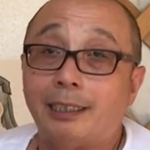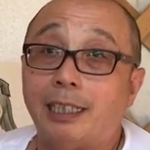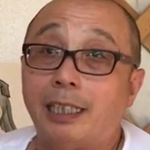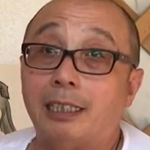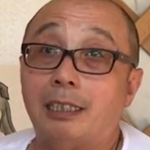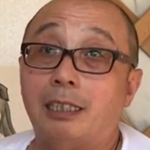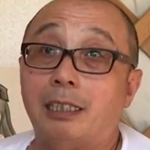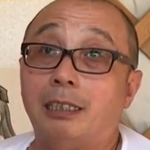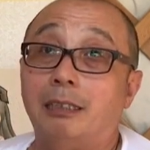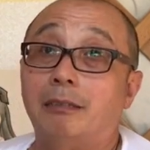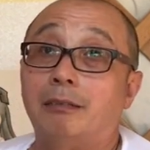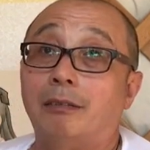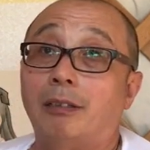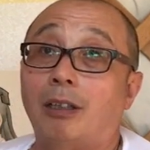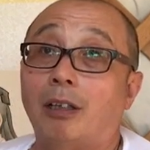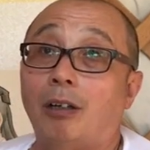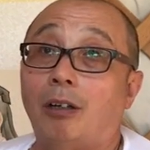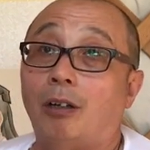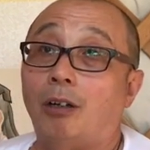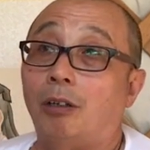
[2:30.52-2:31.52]
Neijing
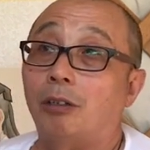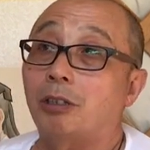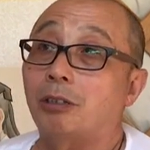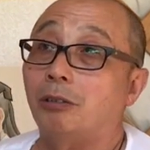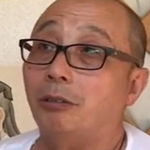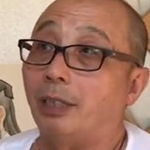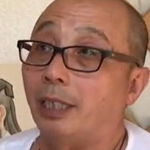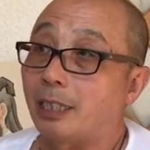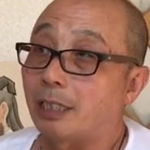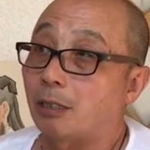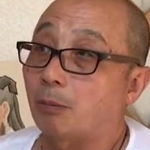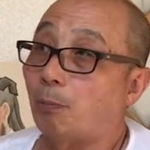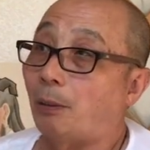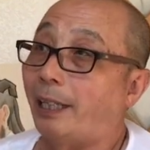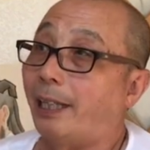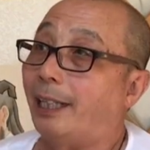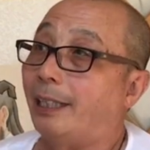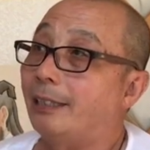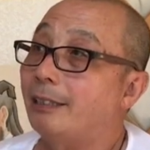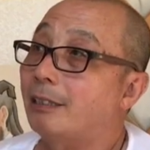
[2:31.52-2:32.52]
also
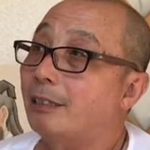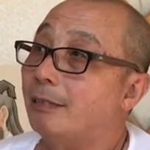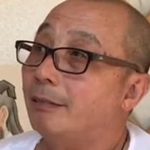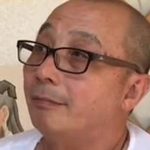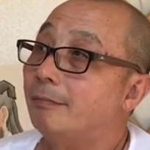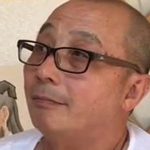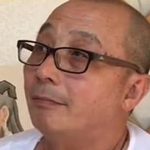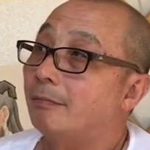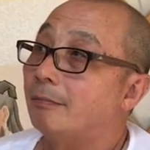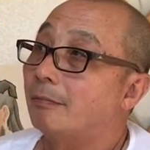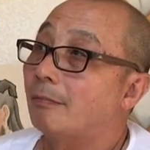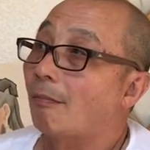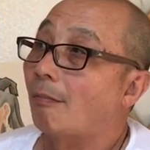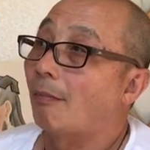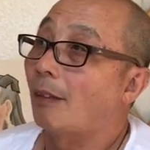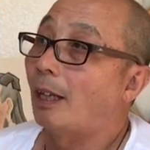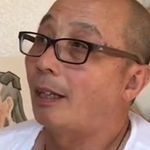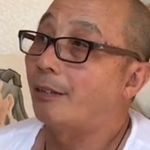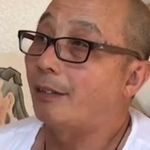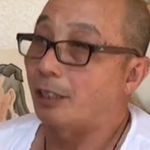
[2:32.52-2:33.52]
explains
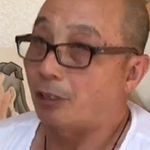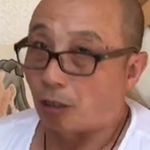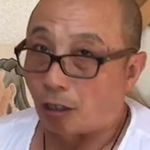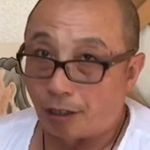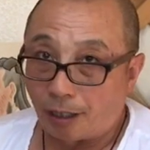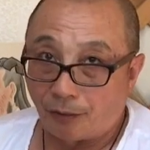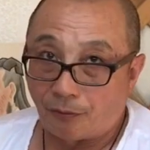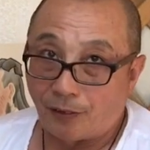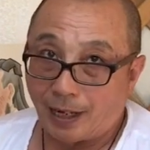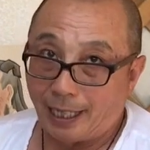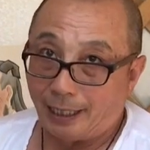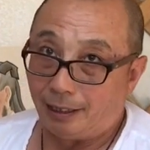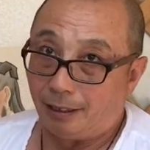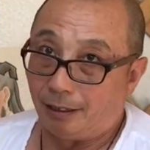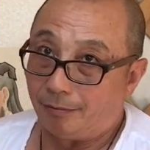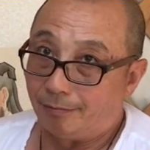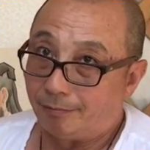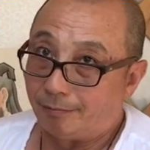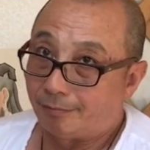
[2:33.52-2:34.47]
the tonifying,